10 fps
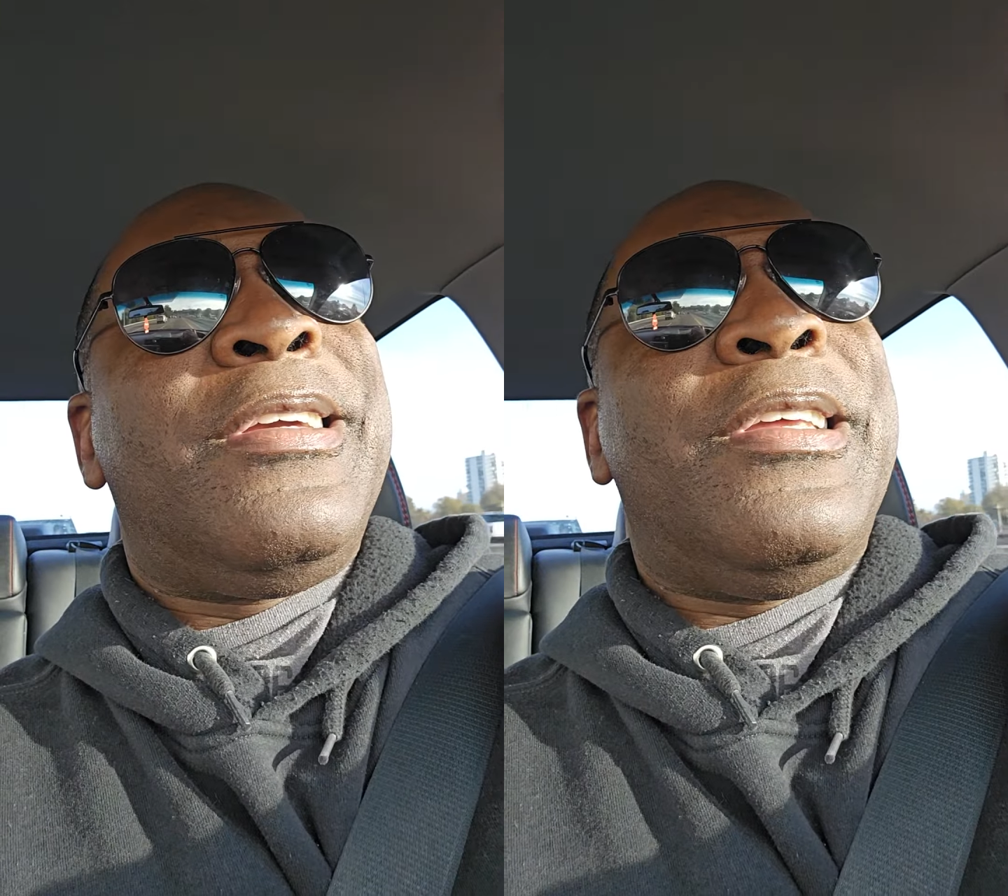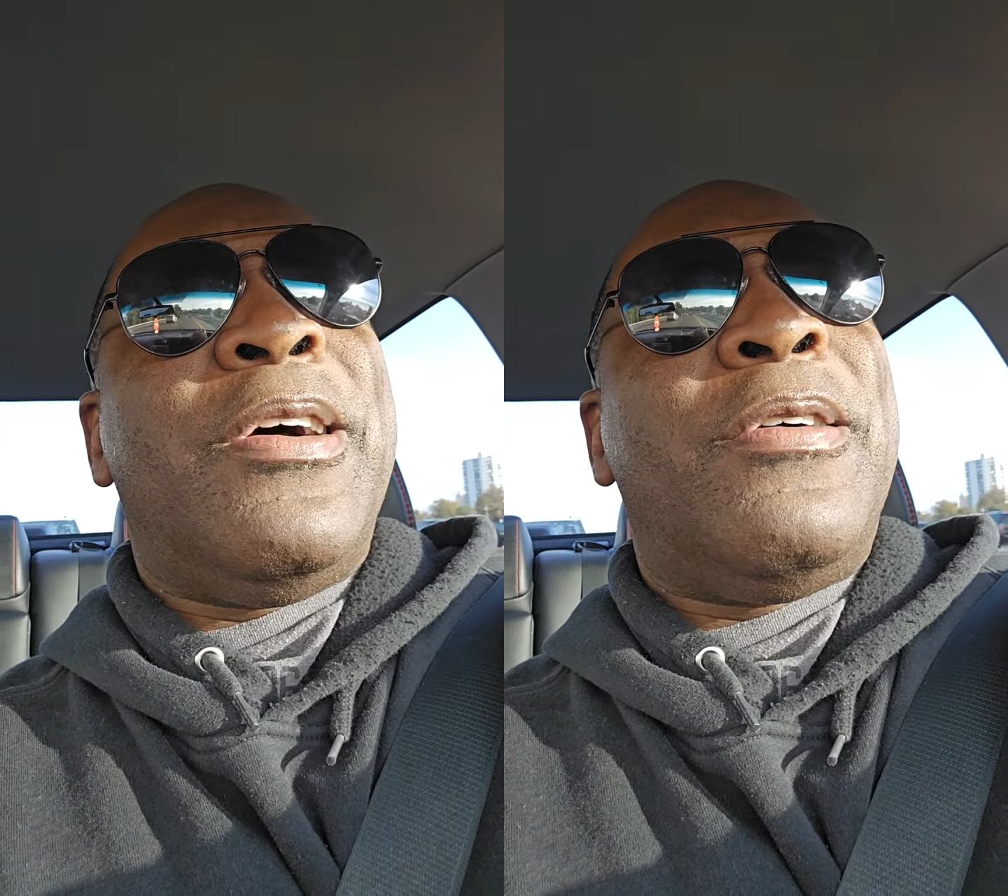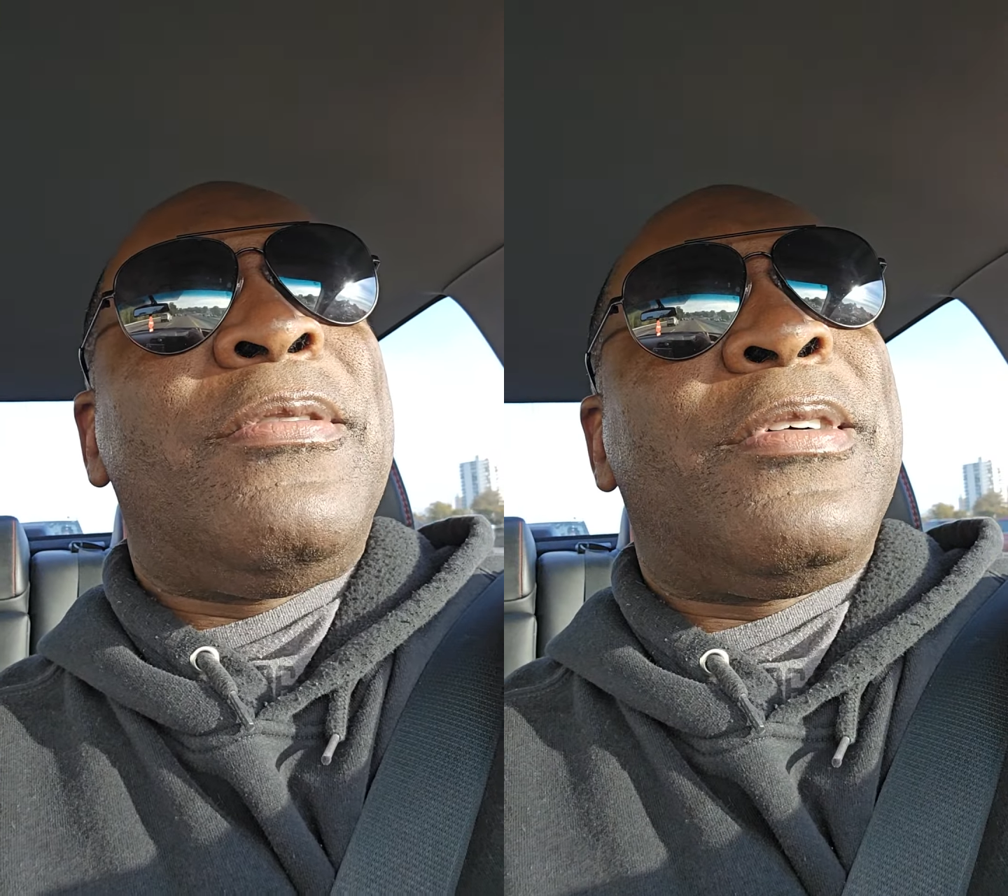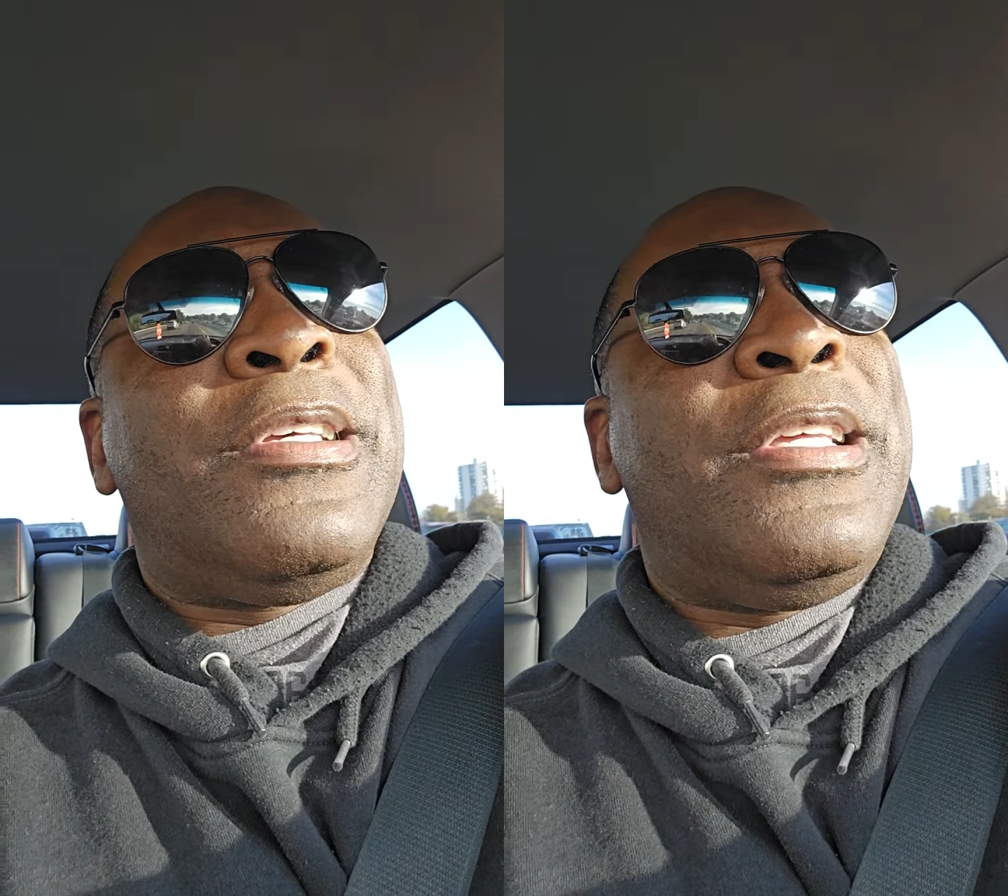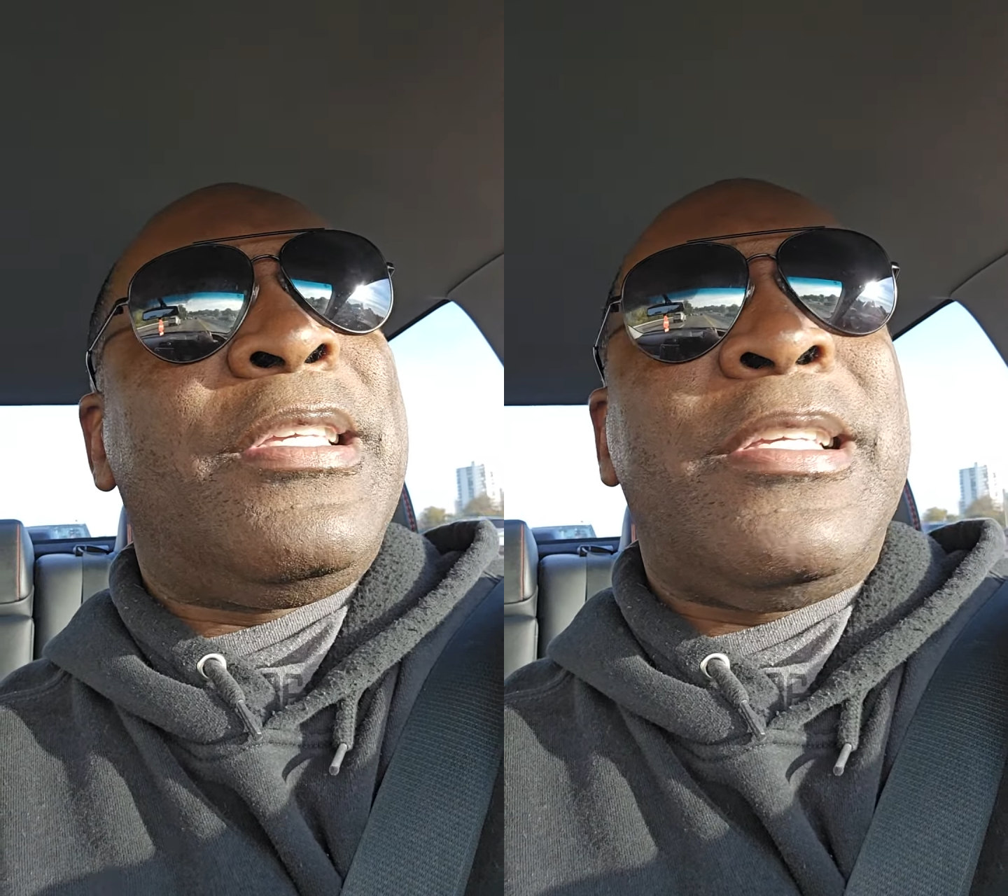you know?
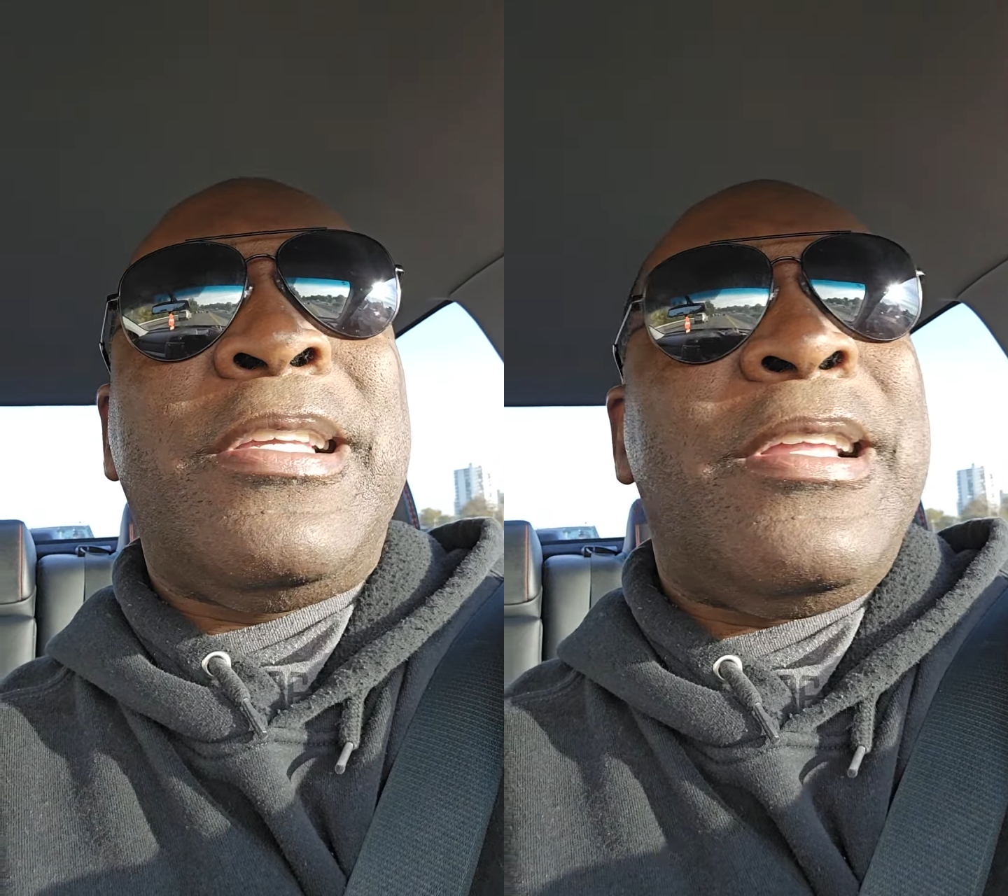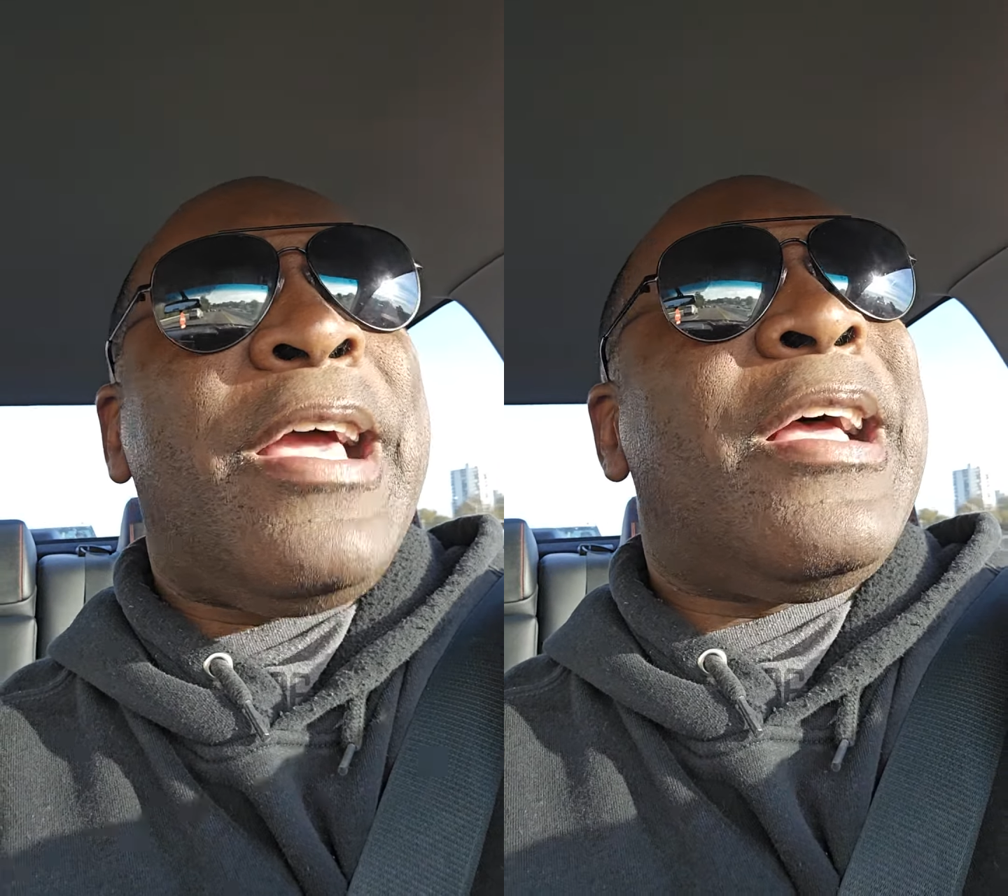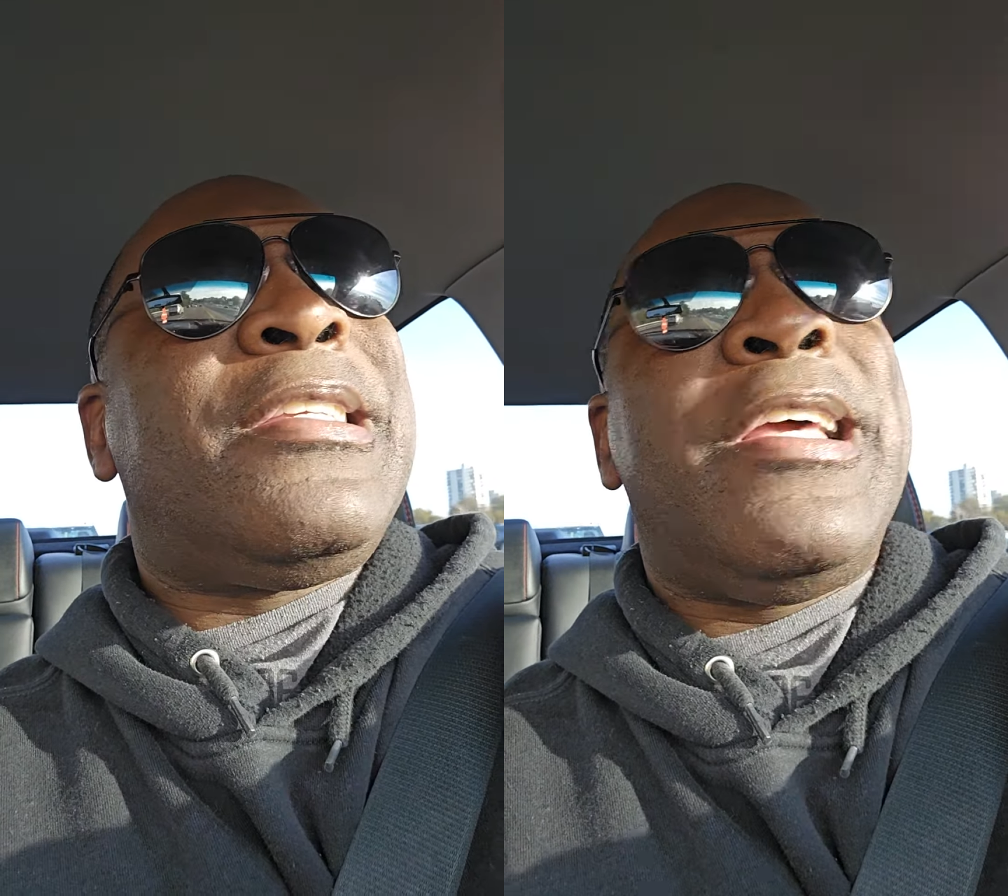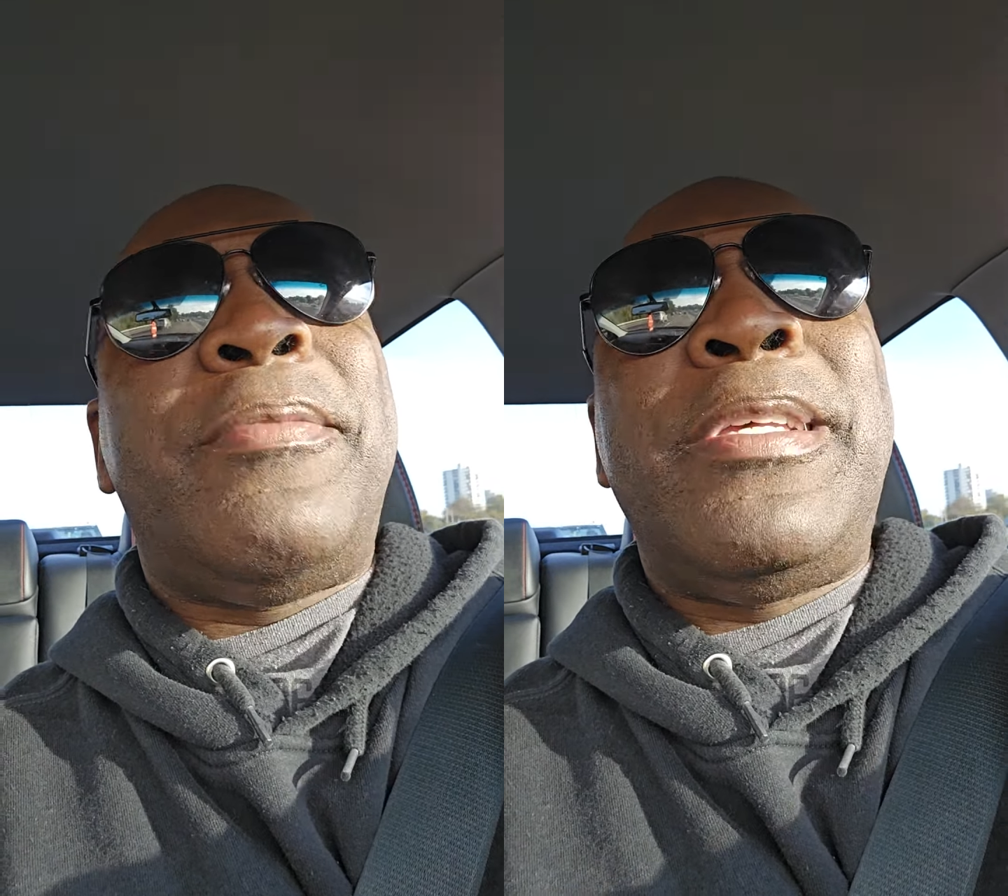Because this is, like I said,